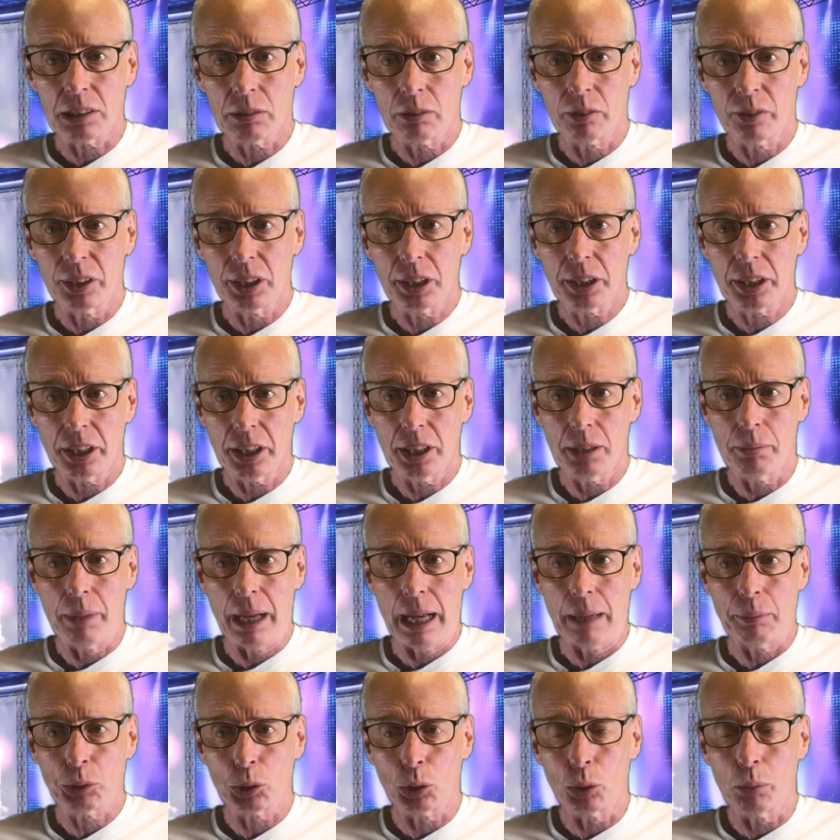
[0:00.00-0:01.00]
within Kia
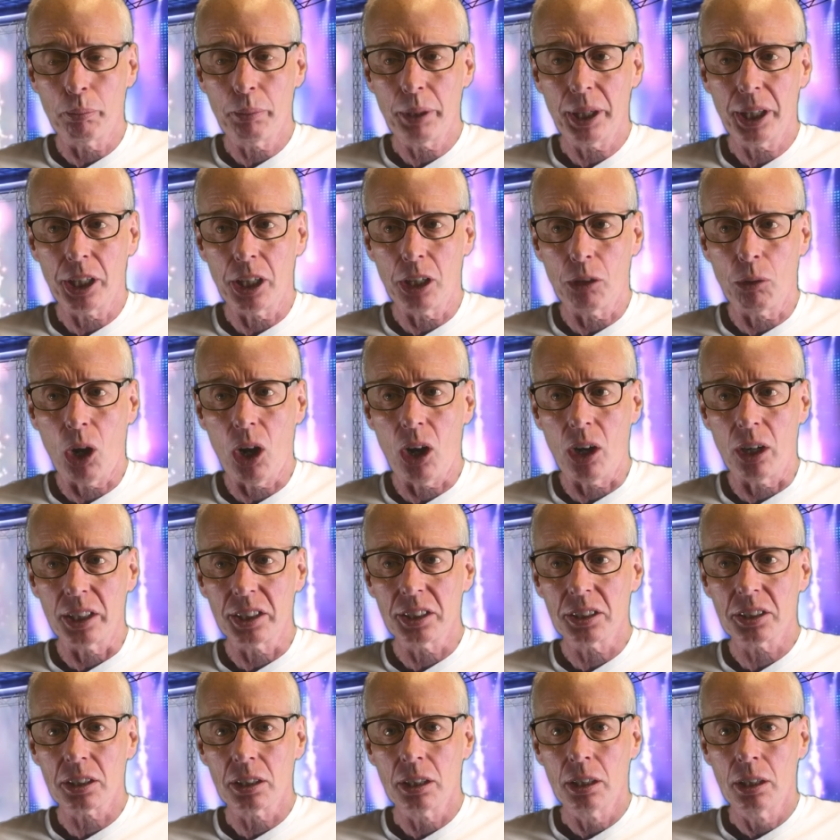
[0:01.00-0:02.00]
Maps, or
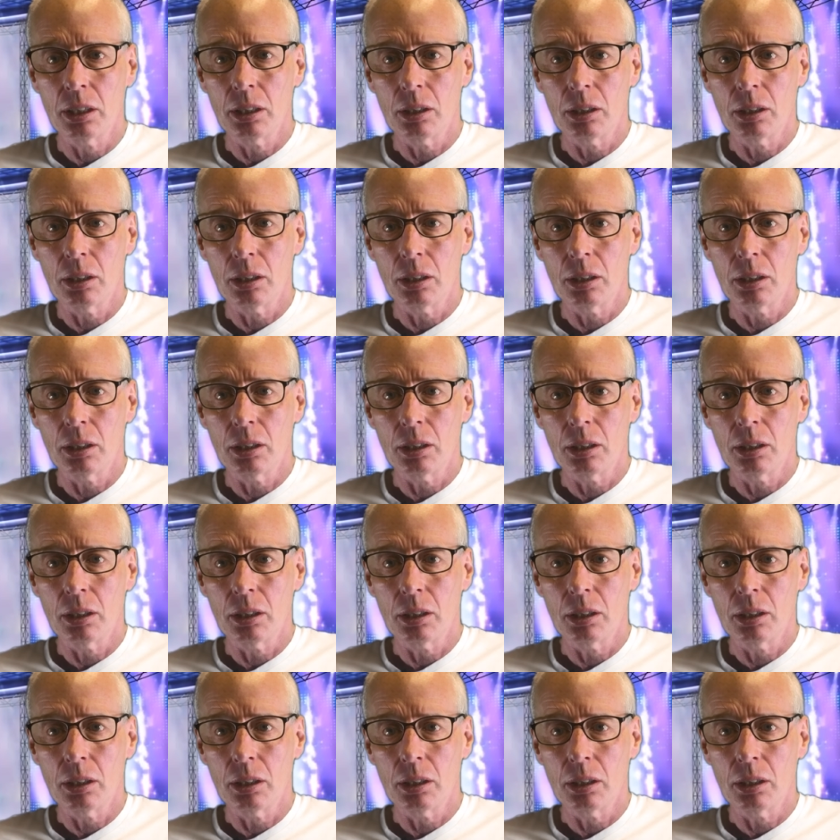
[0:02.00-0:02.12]
POIs,